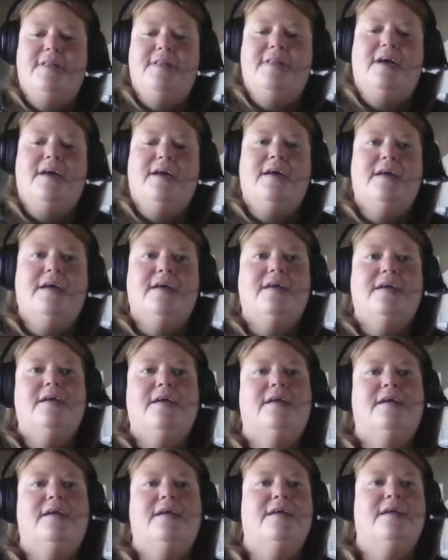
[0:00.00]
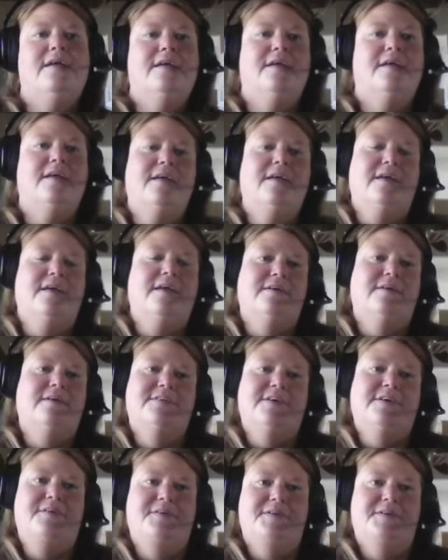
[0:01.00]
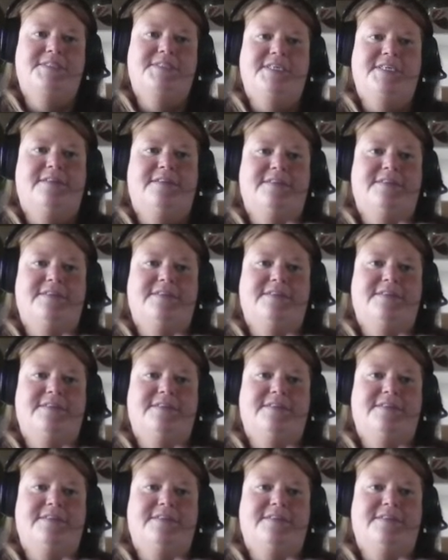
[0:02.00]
block. So you can see